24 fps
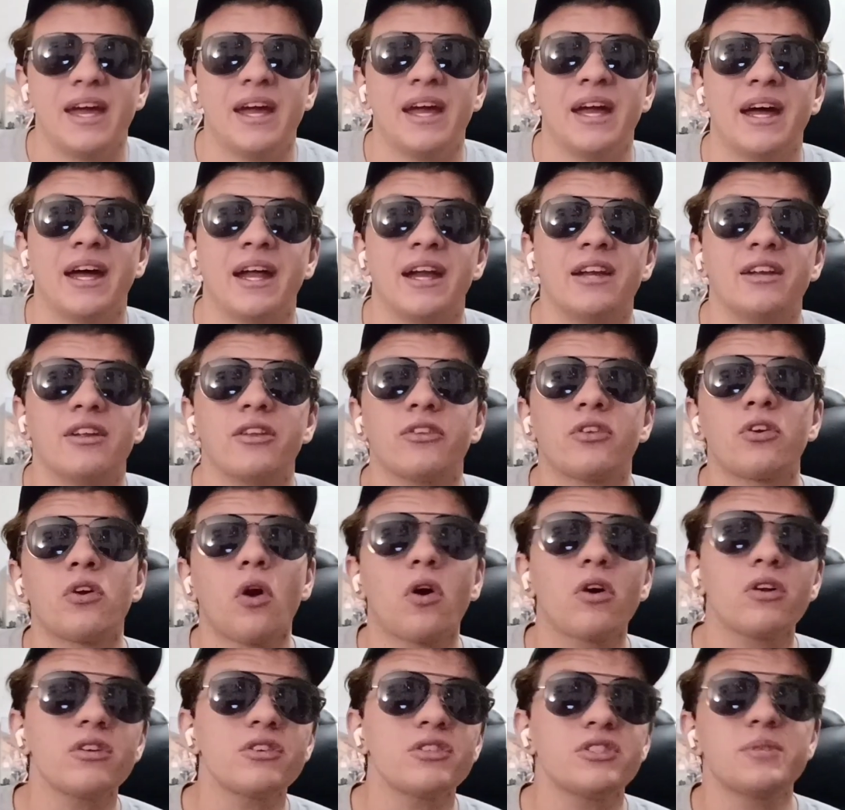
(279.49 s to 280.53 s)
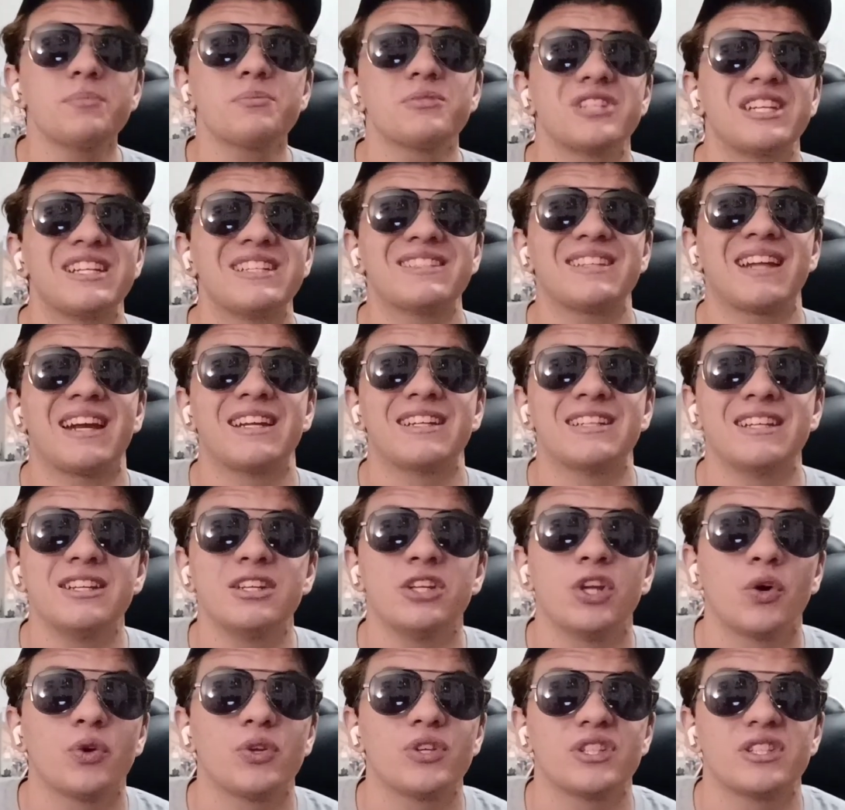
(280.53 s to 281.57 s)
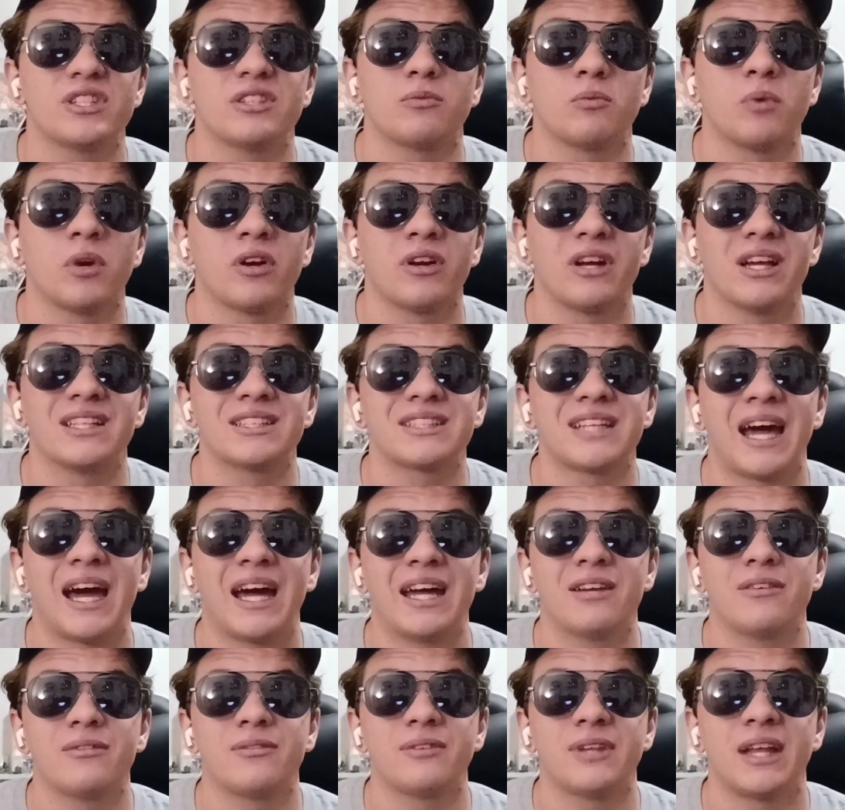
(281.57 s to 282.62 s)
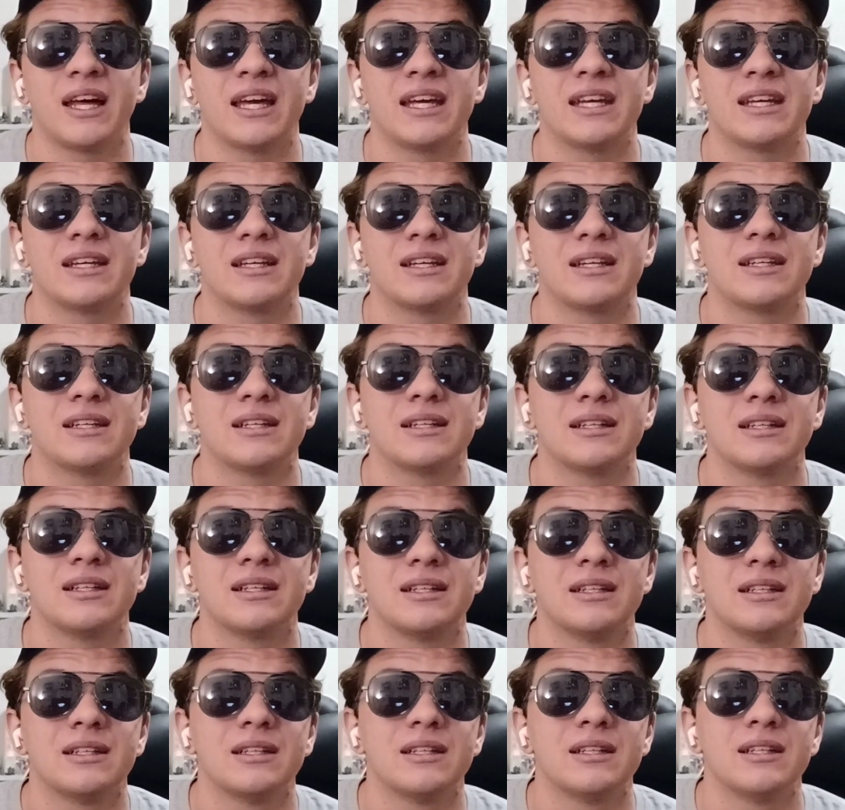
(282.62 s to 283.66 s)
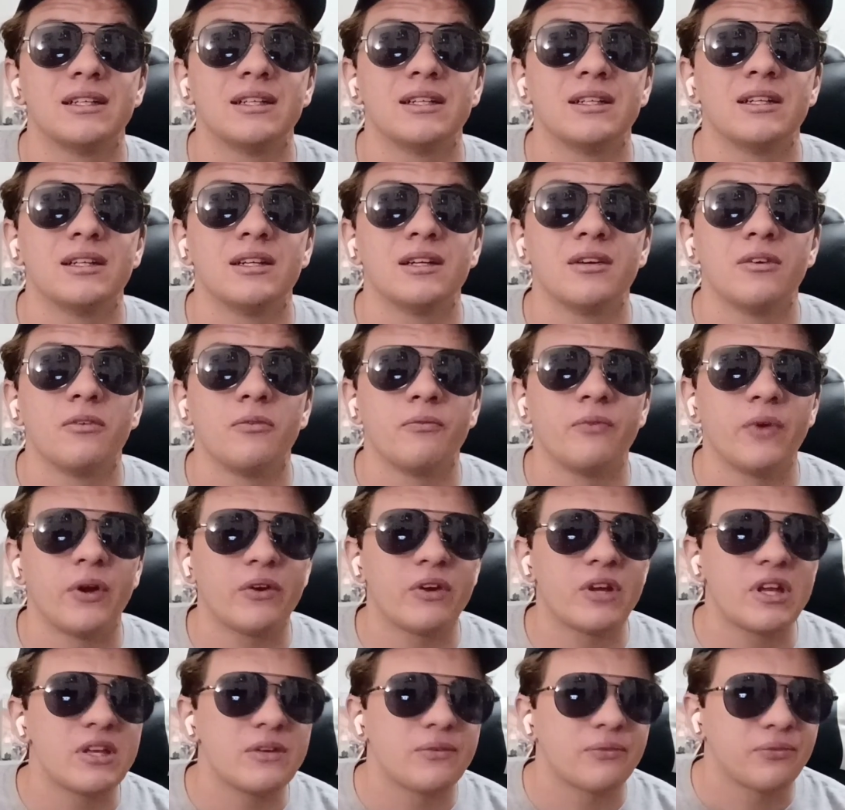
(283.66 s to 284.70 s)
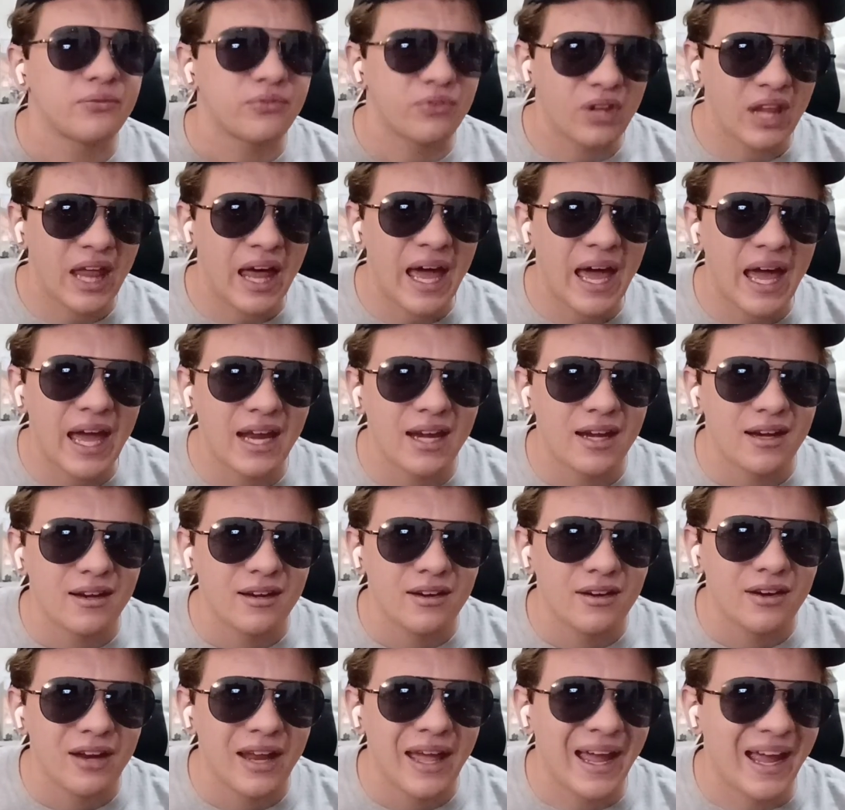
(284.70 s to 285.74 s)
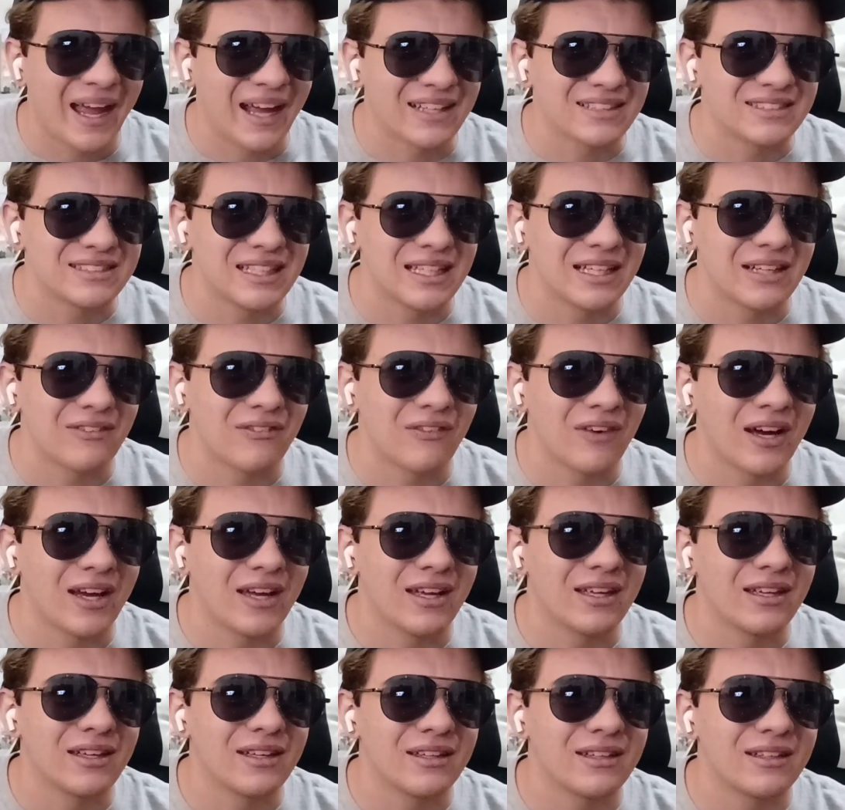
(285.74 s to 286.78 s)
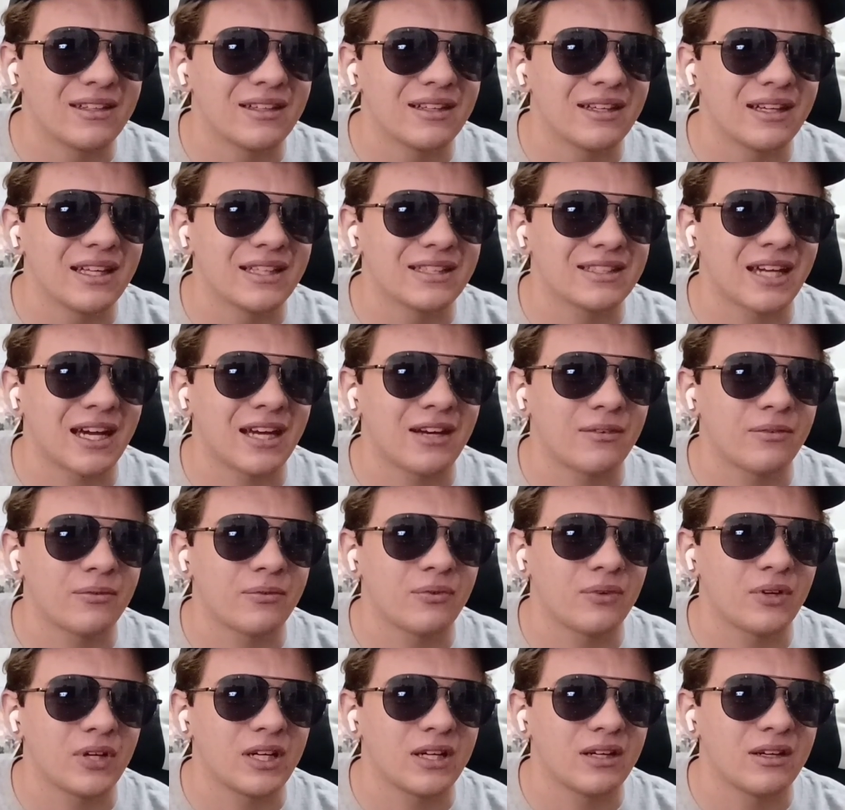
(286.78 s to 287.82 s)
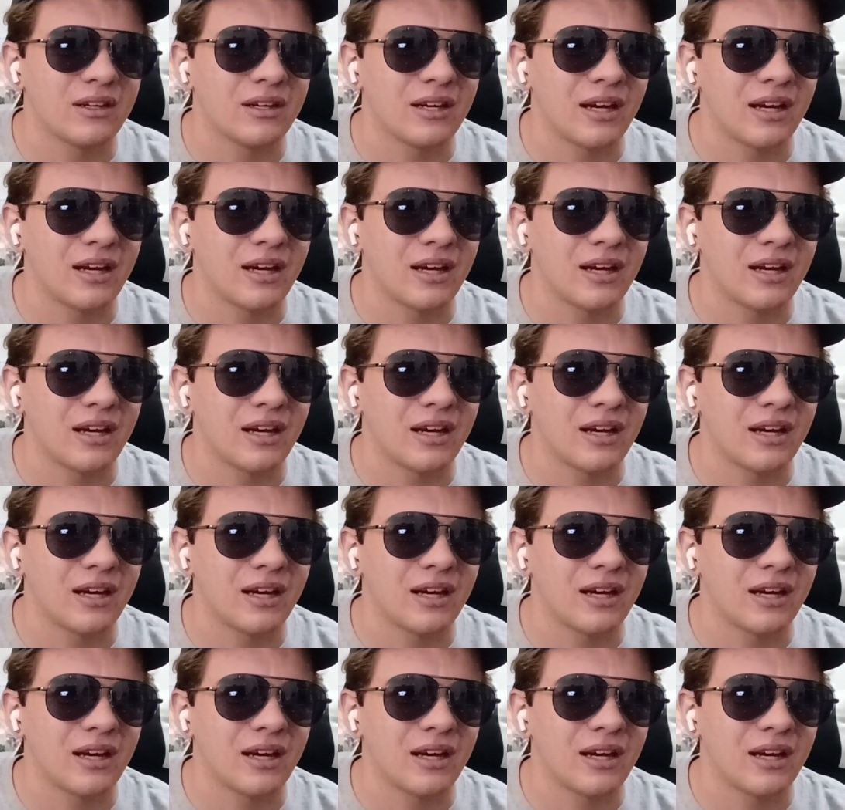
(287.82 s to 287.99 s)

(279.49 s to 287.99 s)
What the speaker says: And there are some scenes that I did notice where it's kind of like very flat acting, like it's kind of